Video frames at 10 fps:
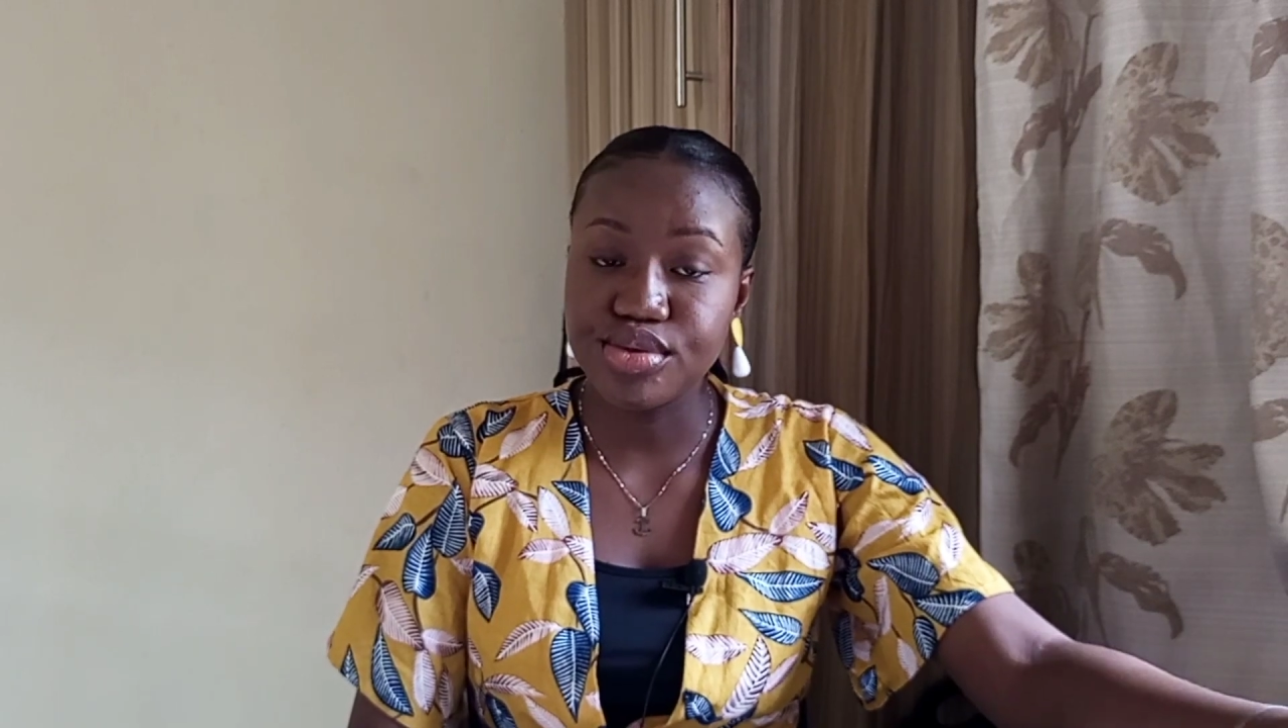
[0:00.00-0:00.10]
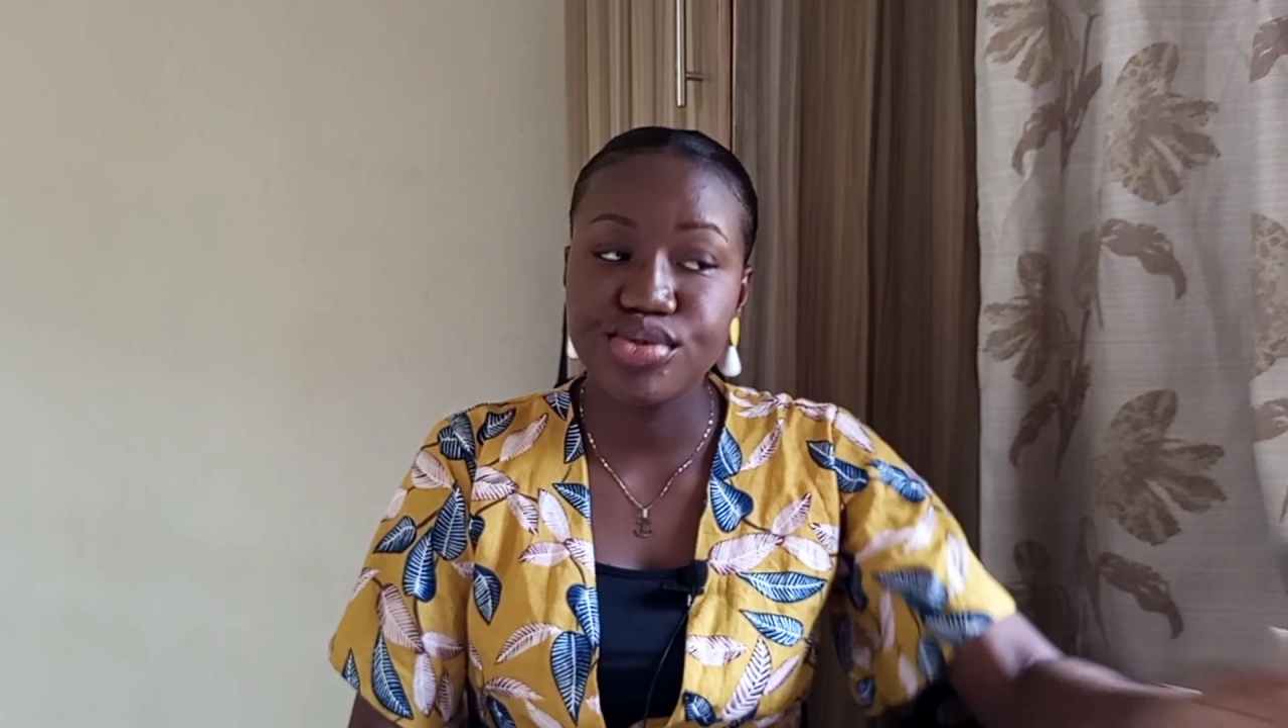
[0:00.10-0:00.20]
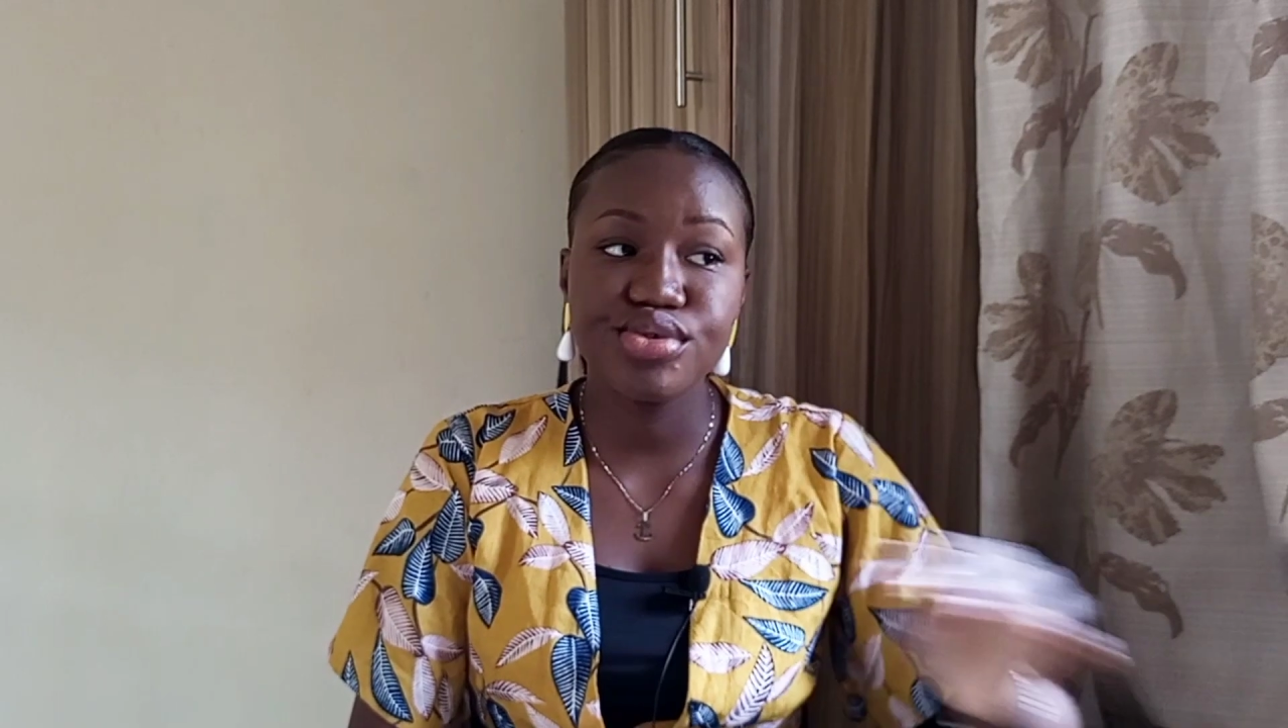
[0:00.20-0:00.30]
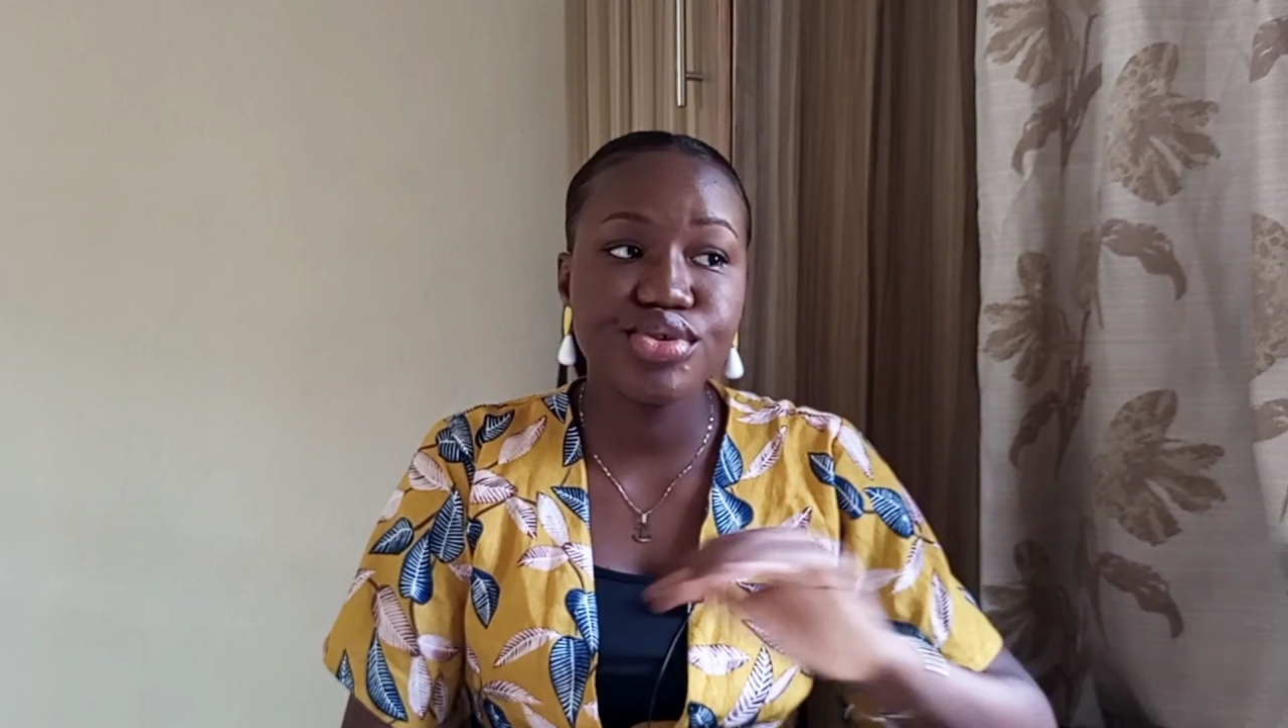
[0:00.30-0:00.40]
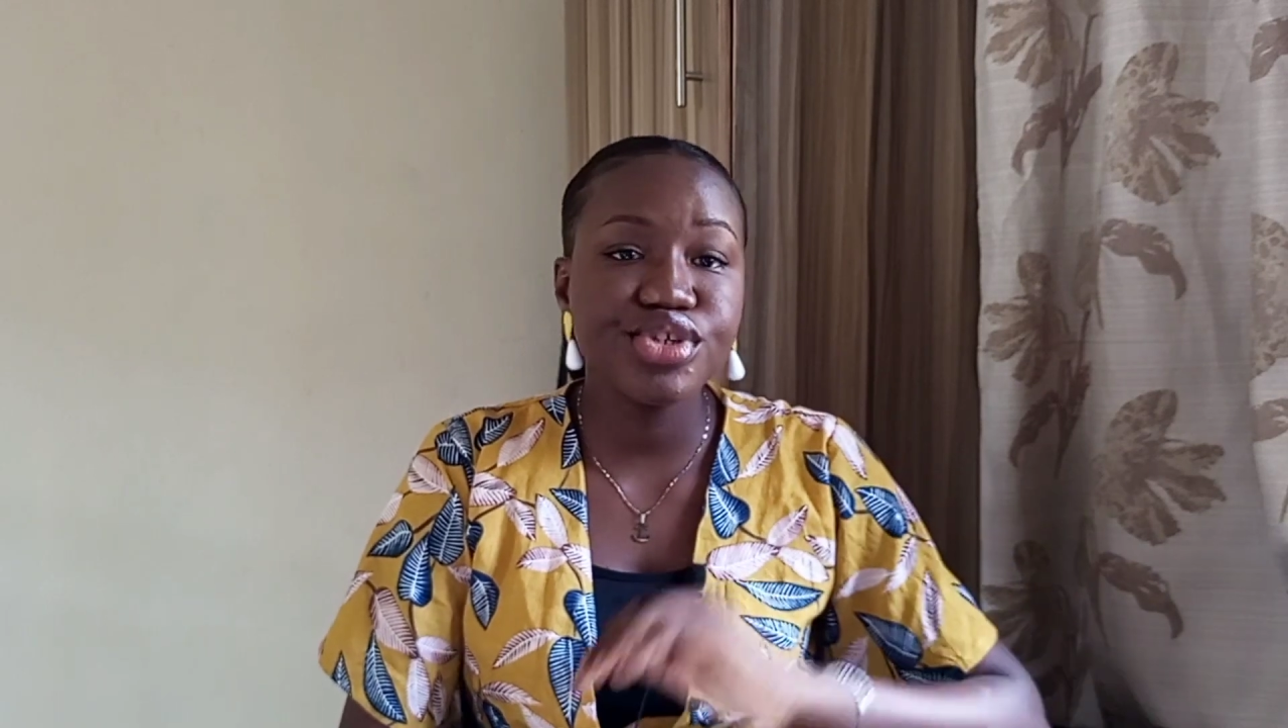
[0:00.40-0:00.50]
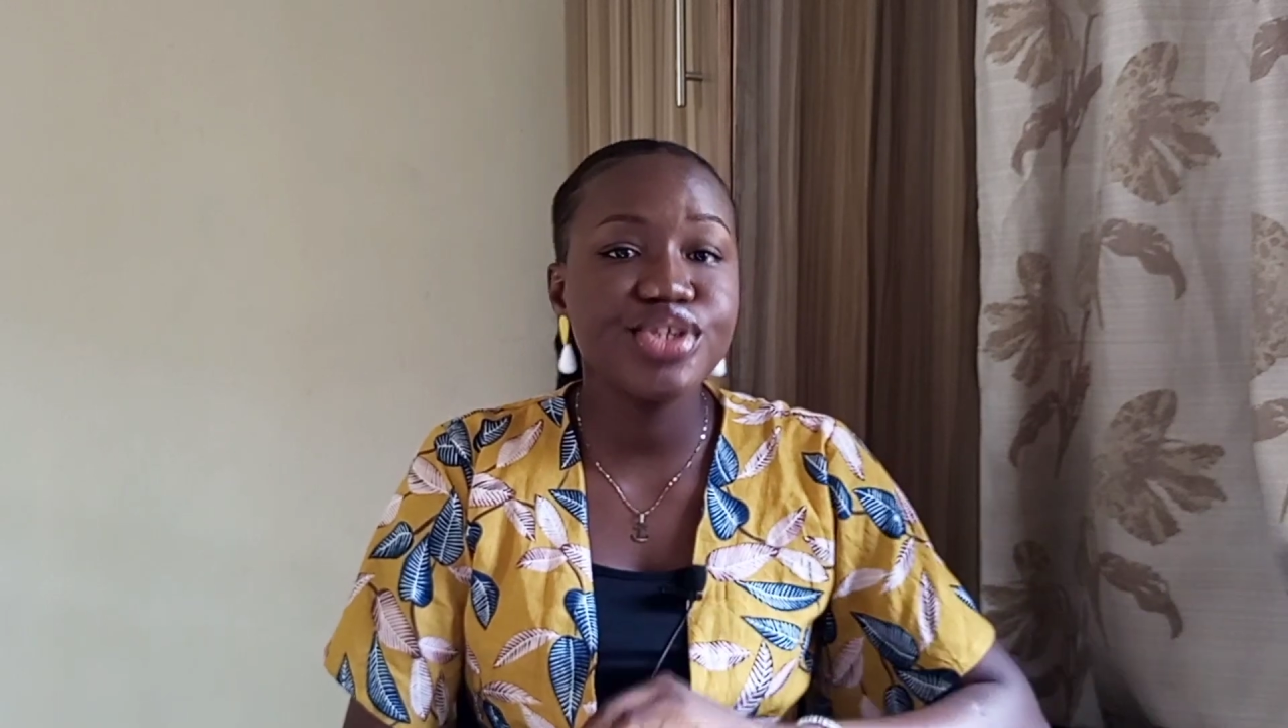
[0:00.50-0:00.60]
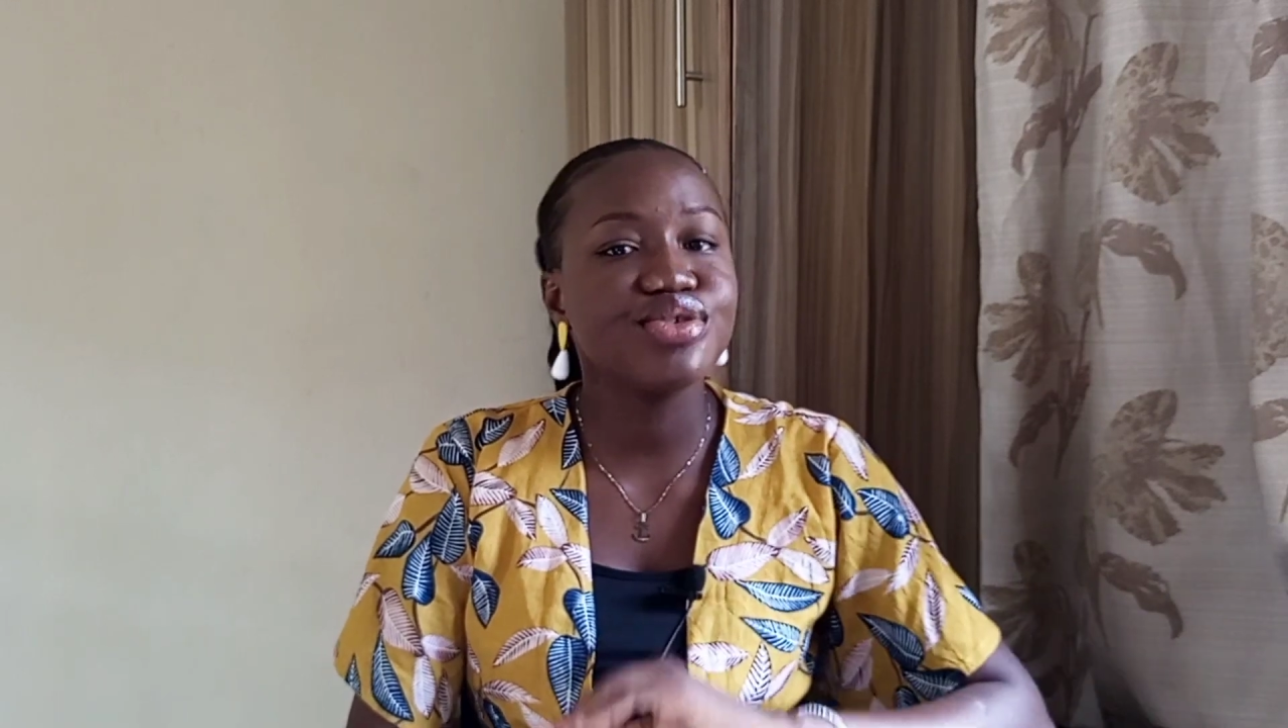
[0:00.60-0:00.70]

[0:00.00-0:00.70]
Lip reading: So you need